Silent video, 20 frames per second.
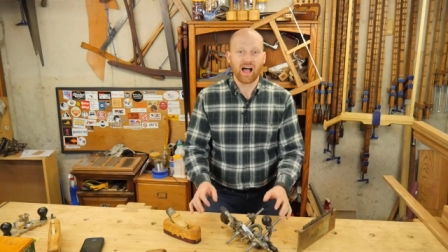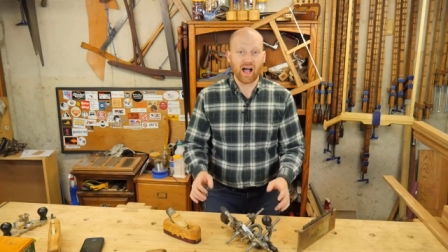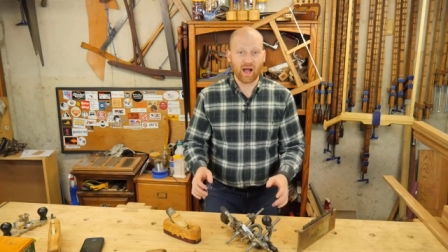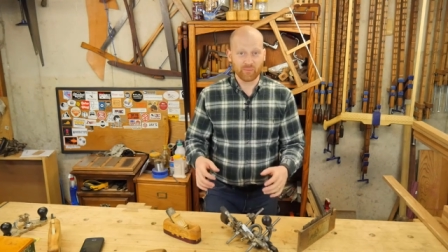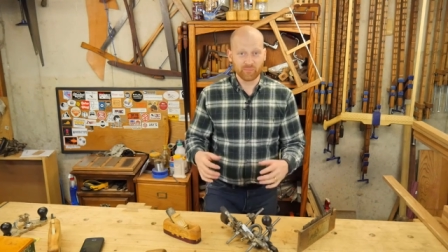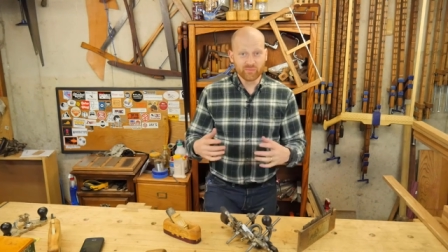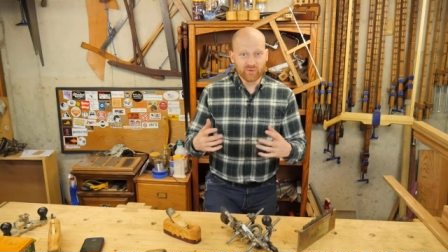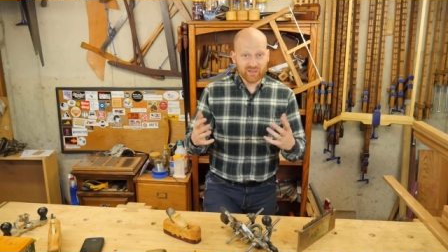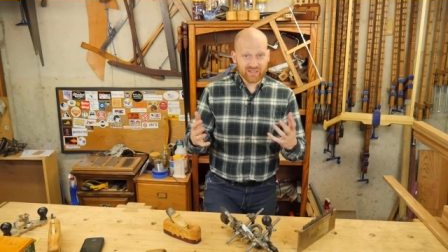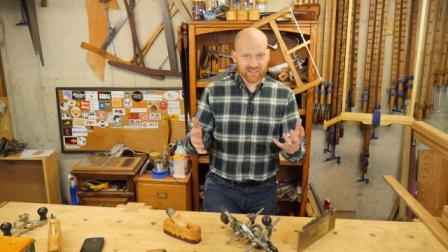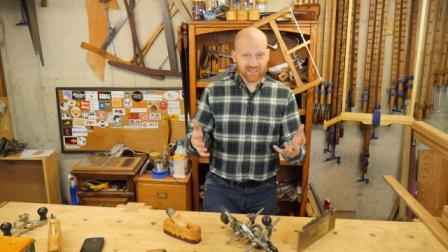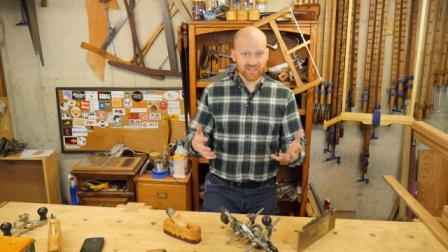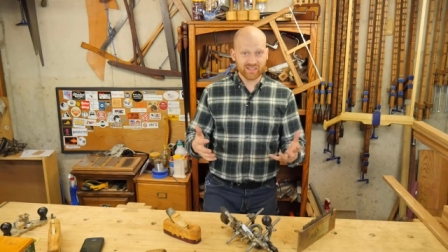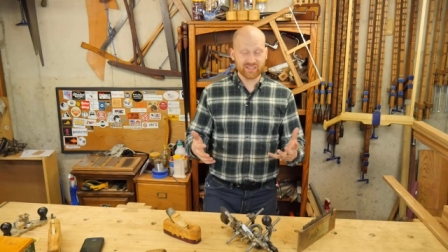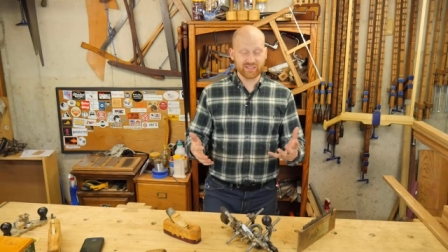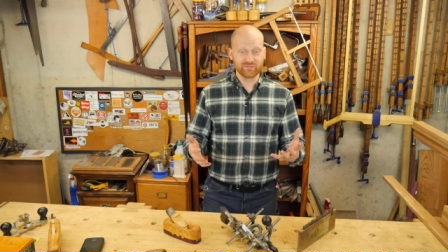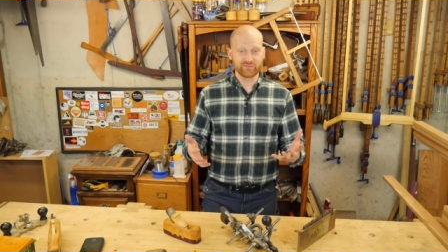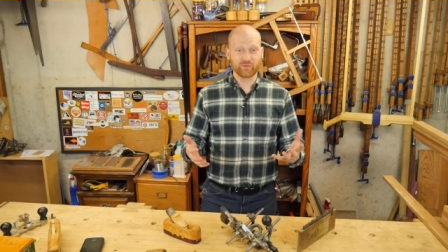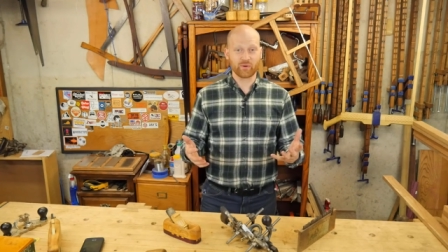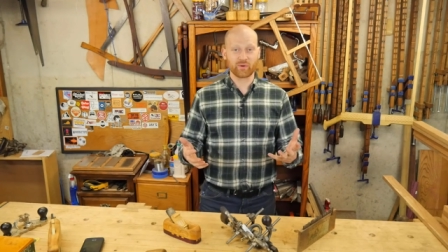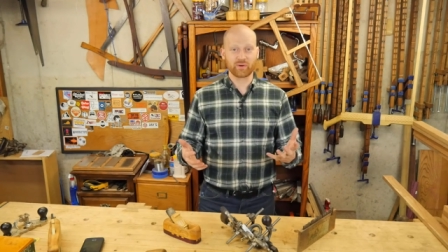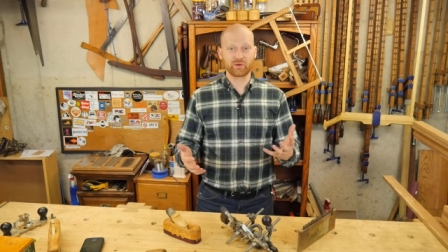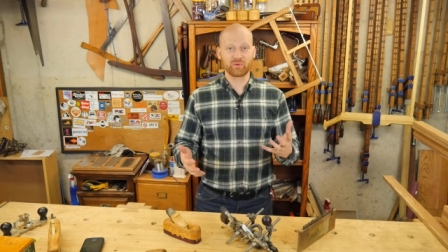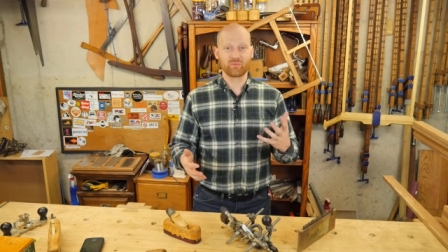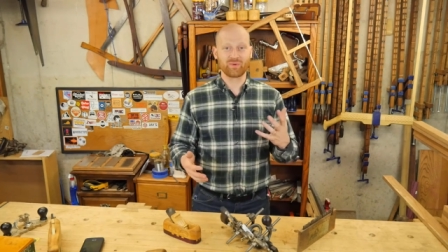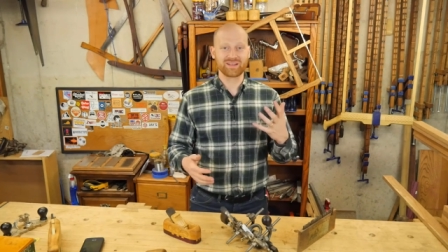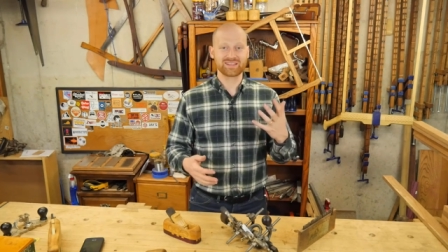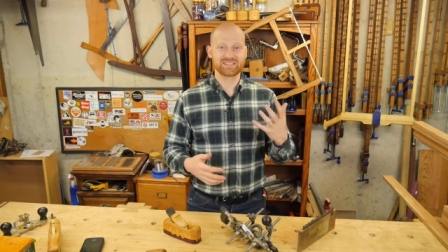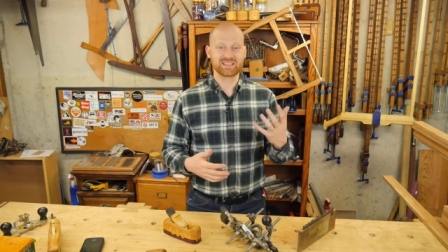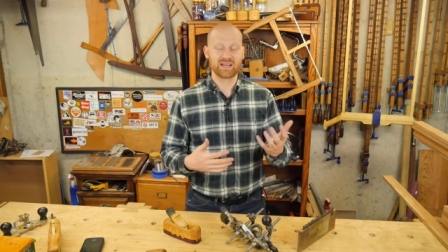I'm really looking forward to
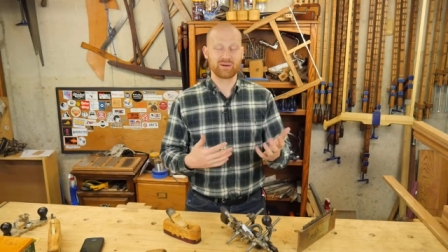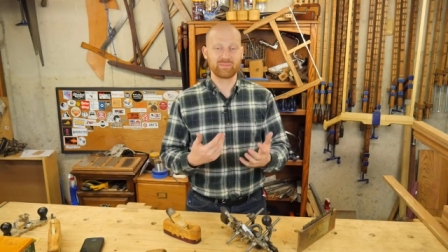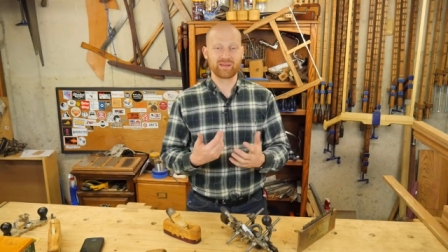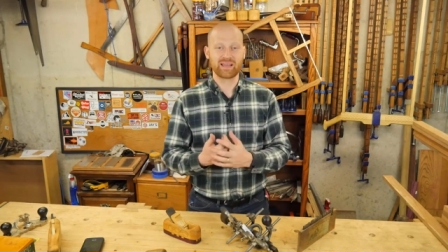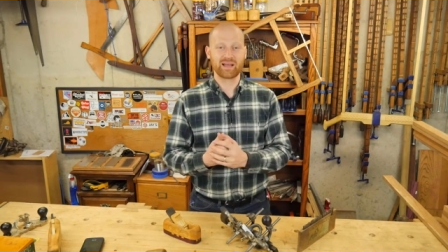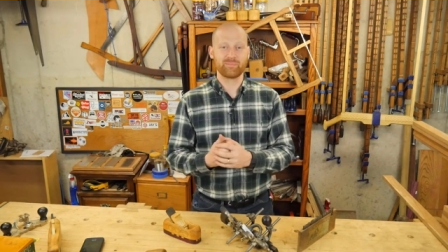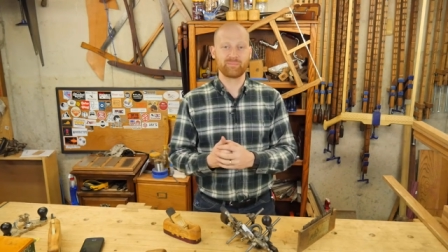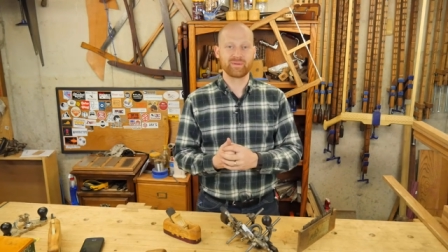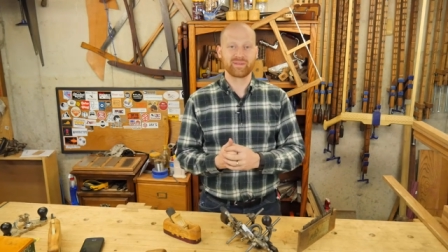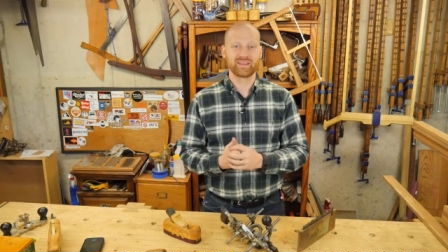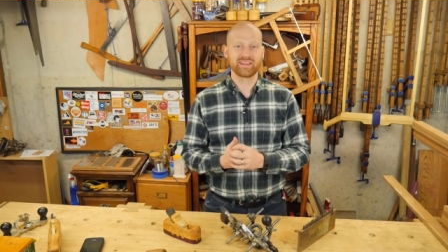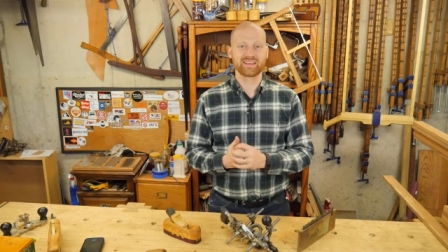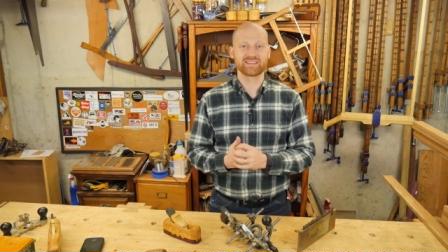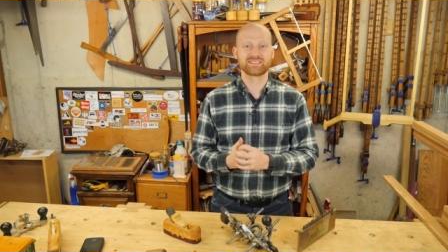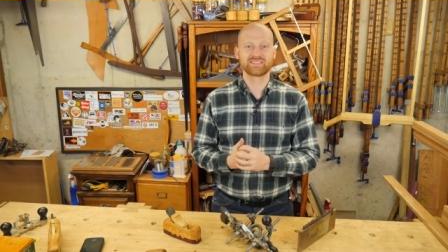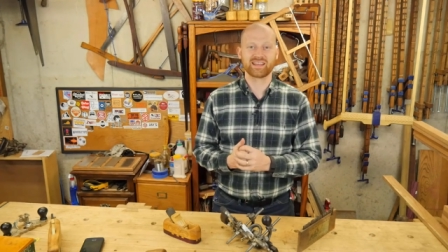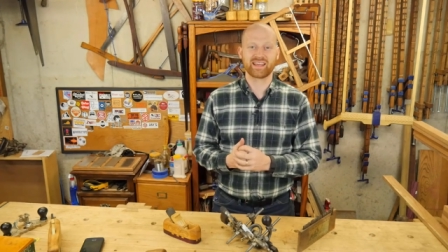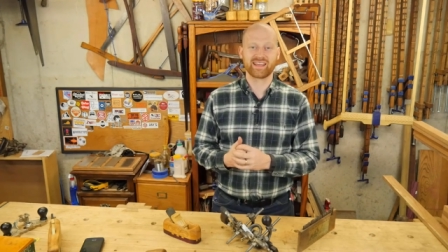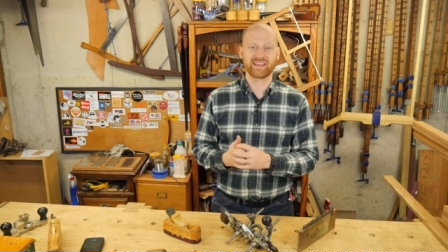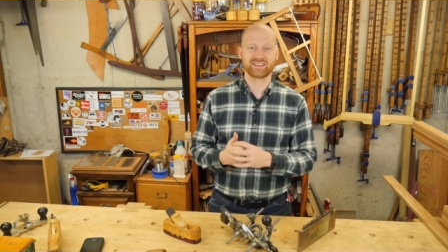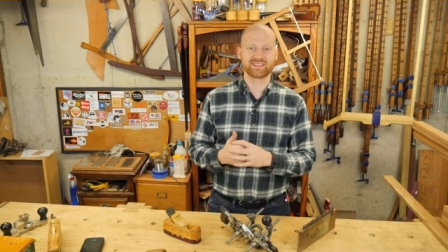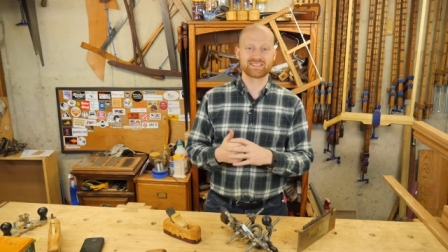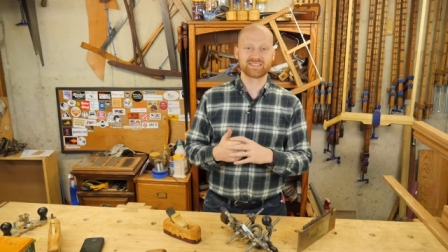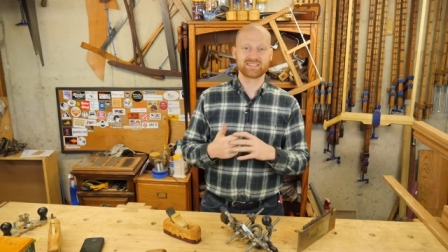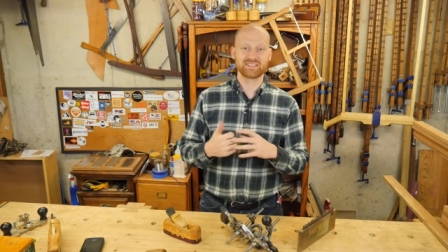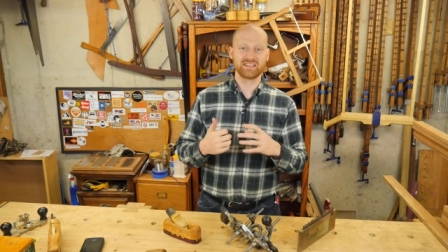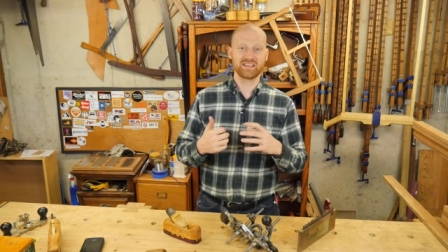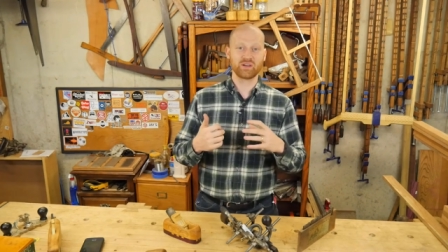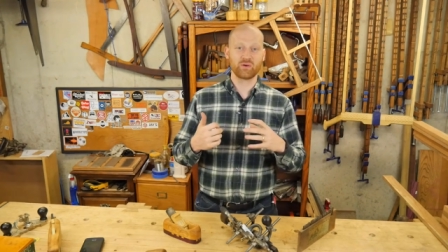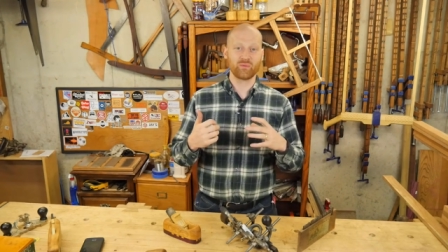what's coming up in this and
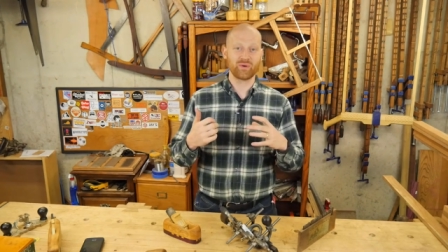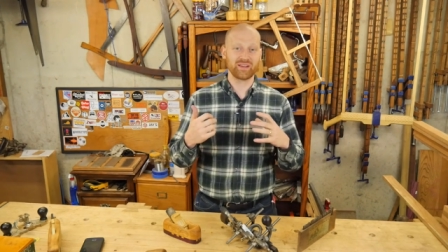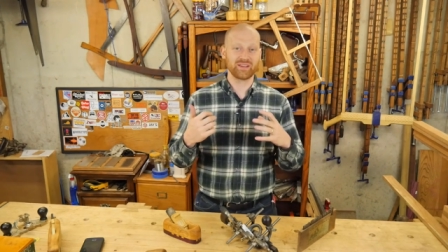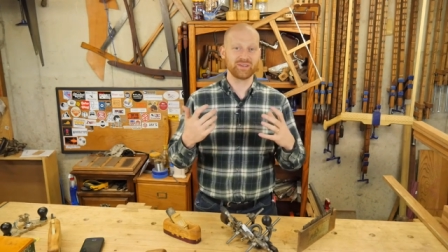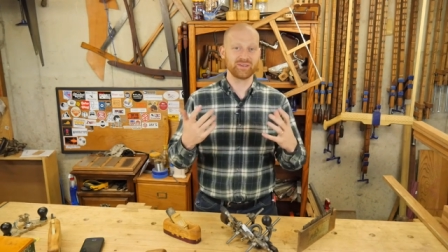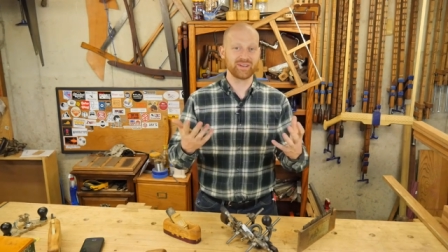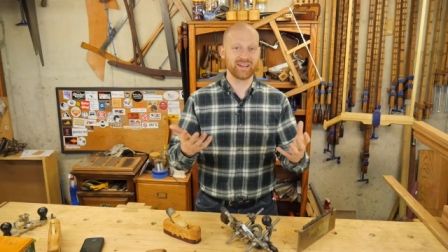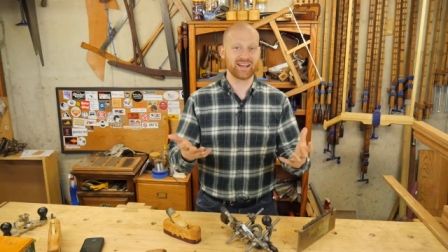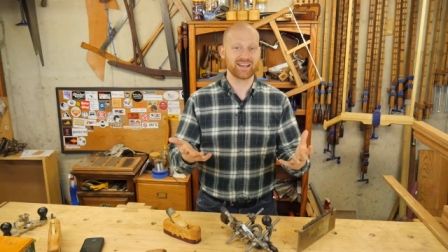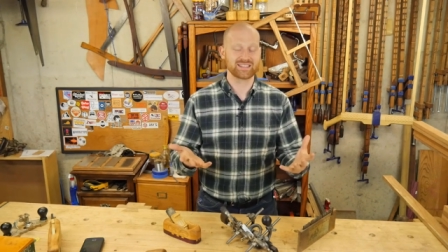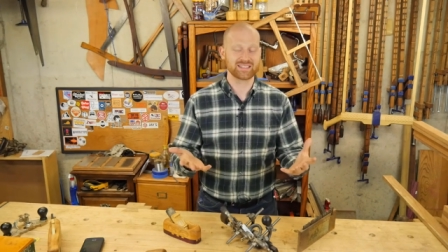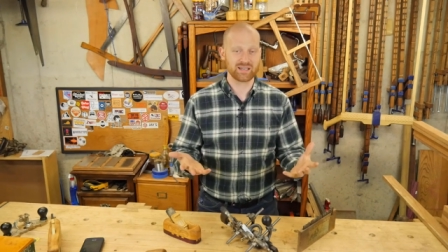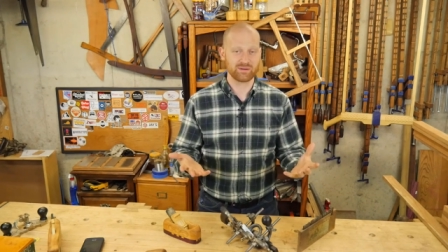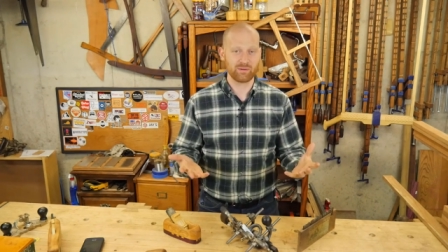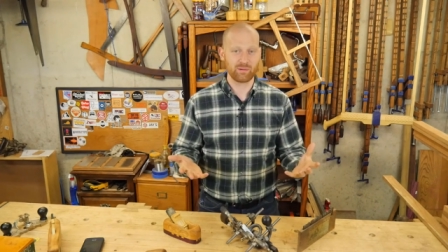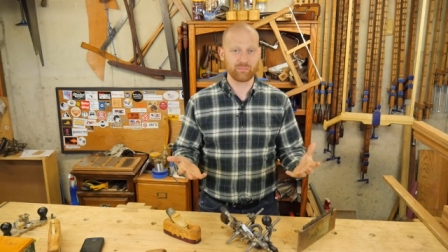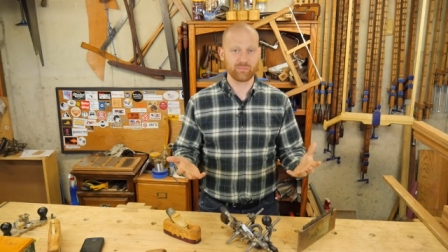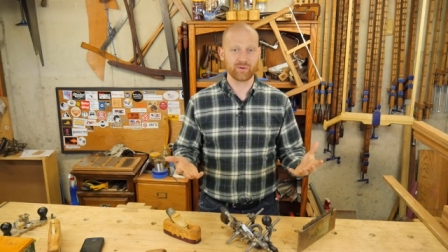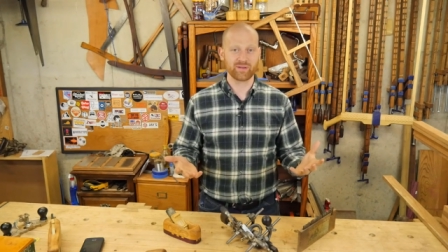seeing what you guys come up